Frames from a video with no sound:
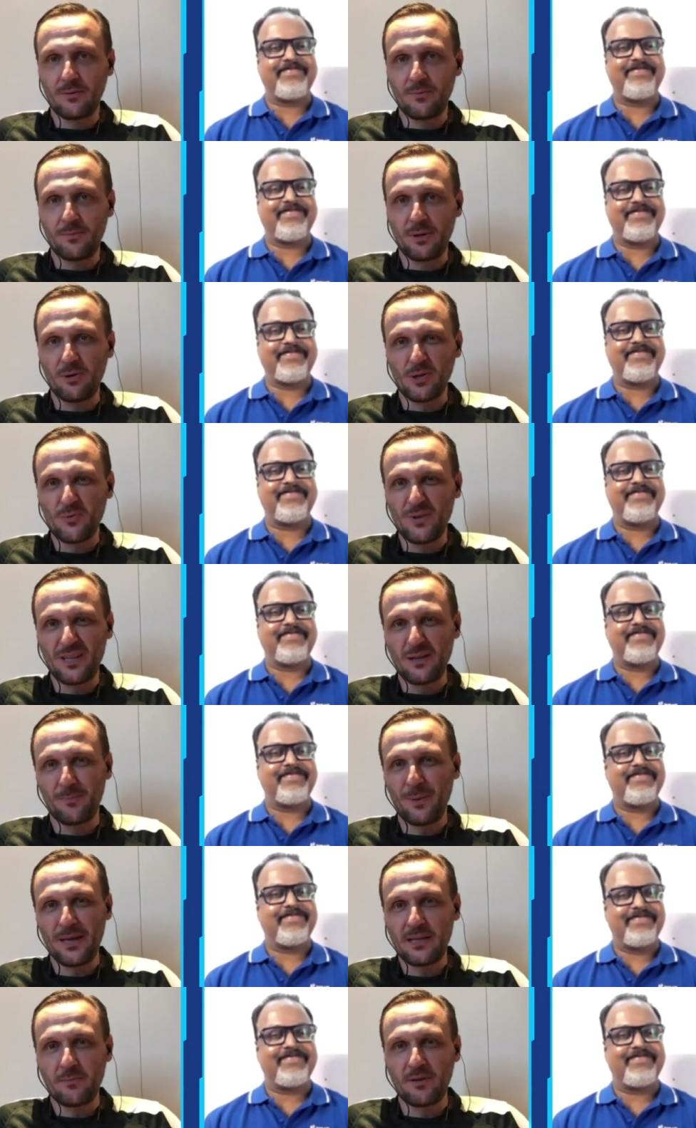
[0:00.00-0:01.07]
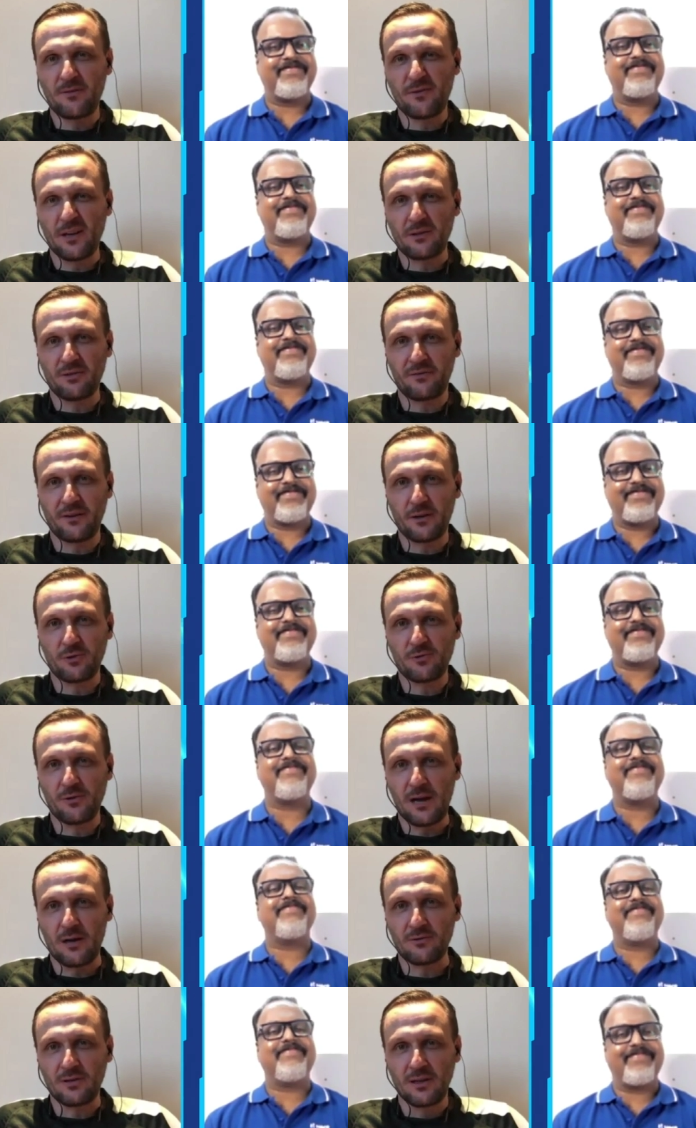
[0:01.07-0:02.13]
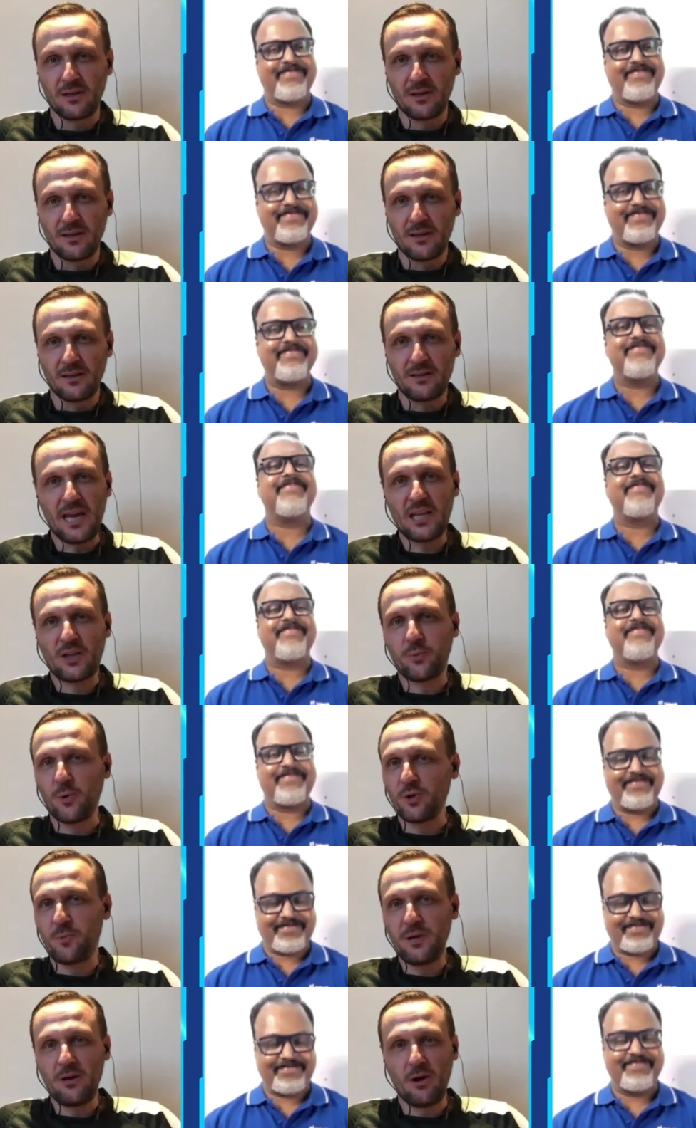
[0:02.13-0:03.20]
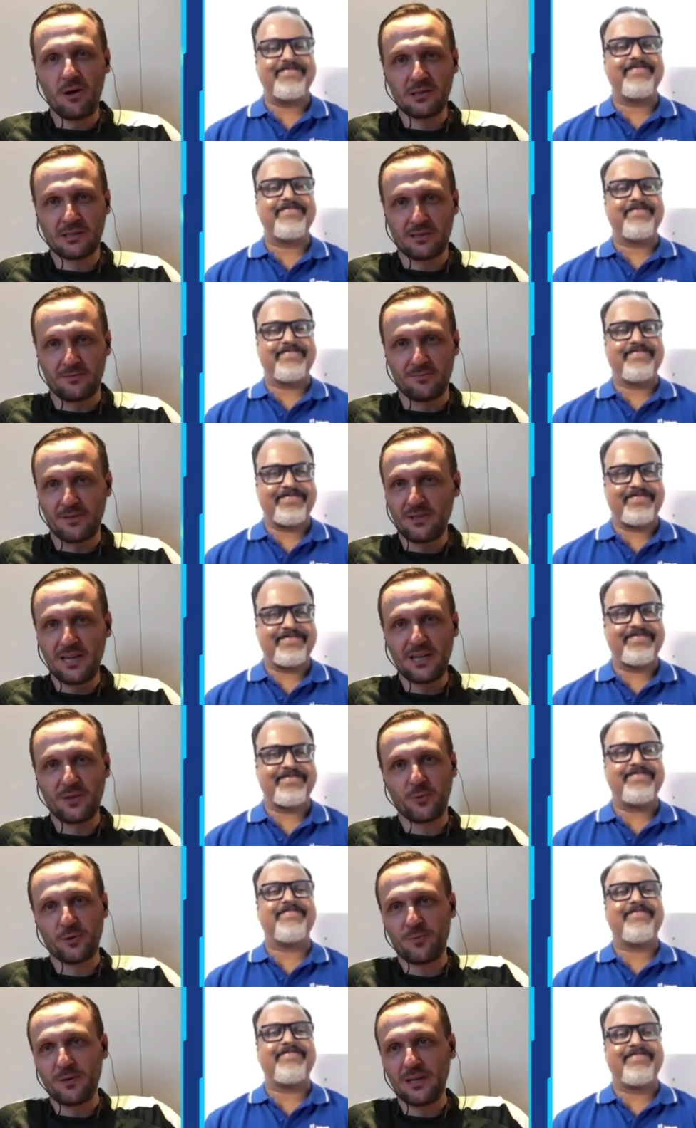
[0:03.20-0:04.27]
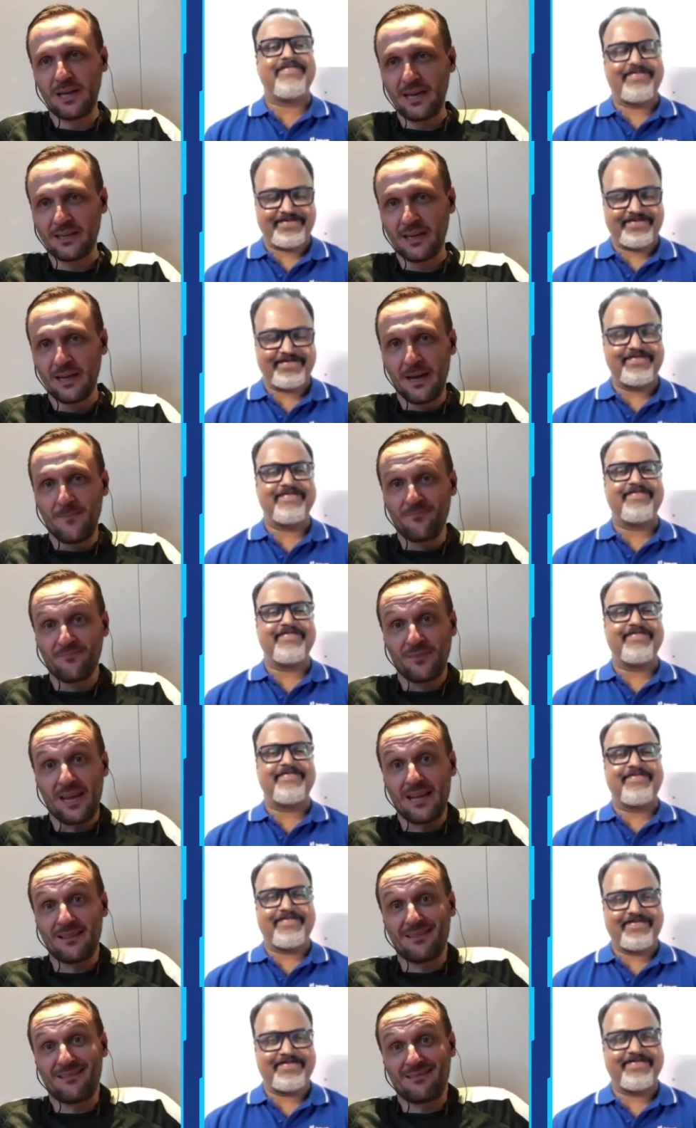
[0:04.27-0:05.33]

Speaker 1: because we didn't play them in front of our crowd. That would be awesome. That would be like, and